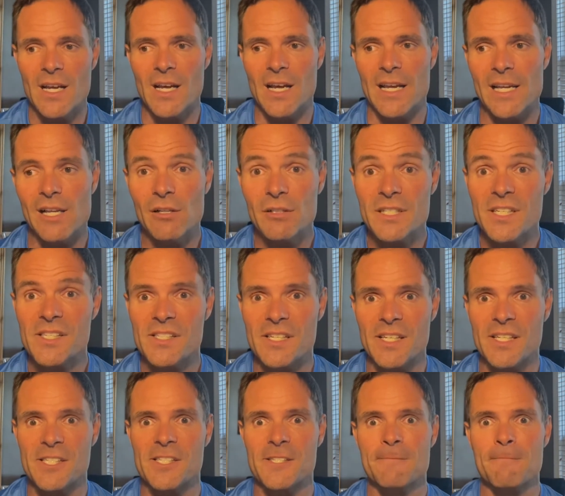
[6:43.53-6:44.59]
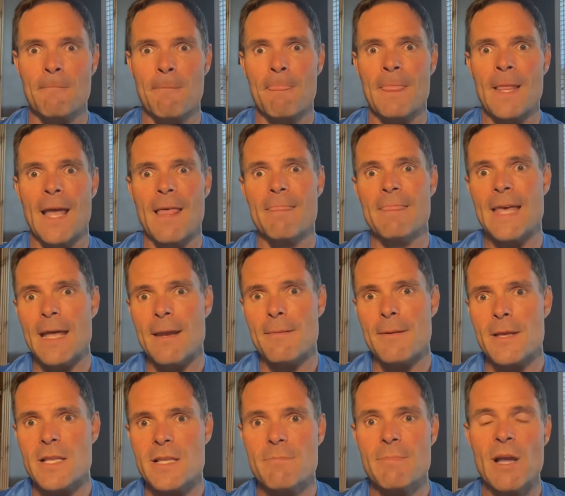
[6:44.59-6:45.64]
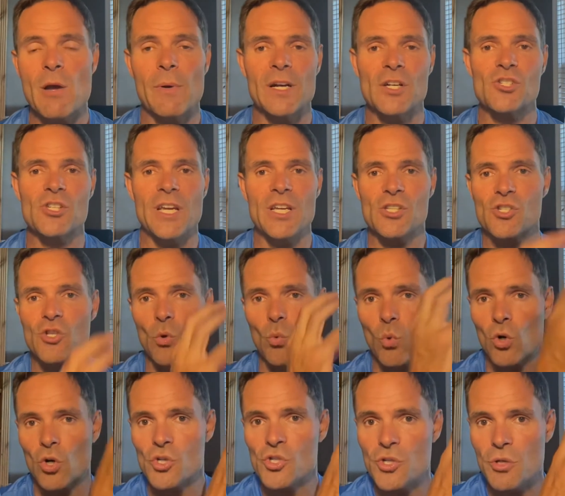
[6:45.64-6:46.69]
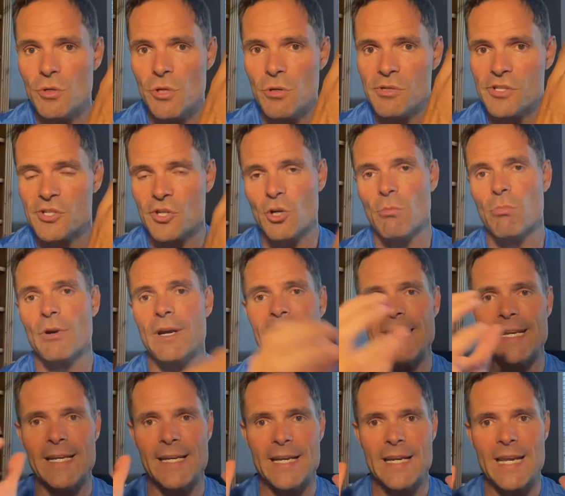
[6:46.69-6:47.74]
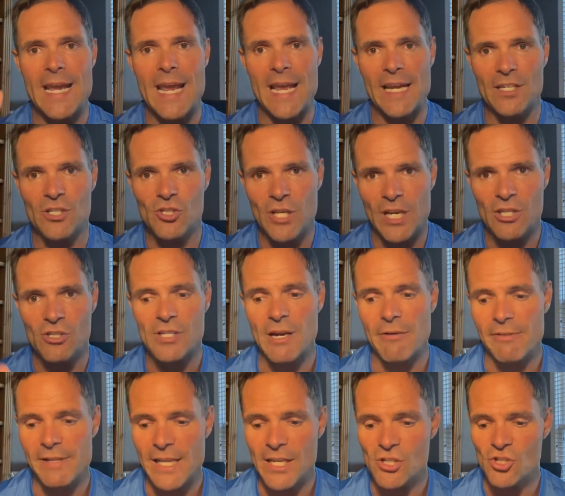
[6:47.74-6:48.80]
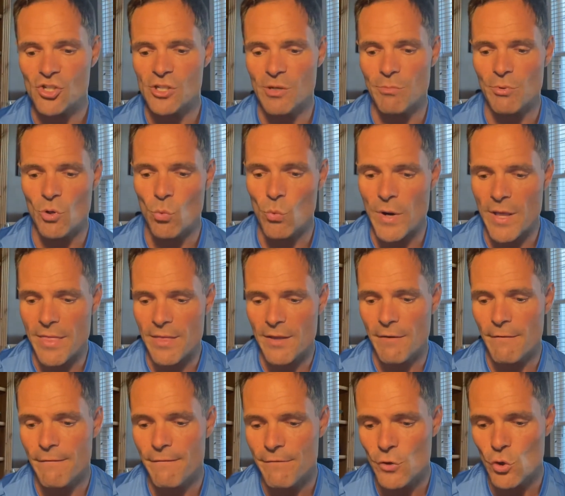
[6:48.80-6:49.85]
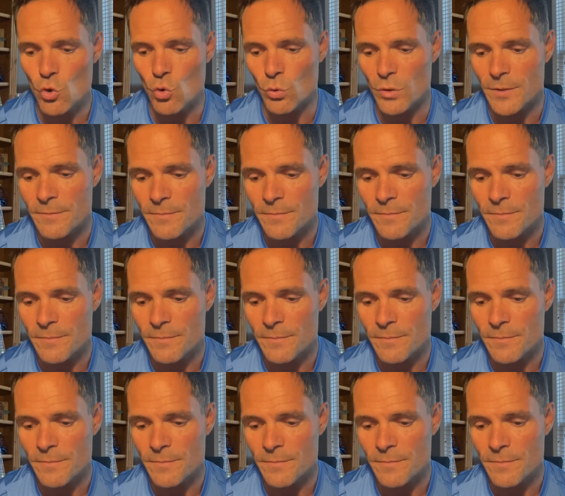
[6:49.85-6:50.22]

illnesses, then you might want to change the words you use in your brain and change that relationship with food.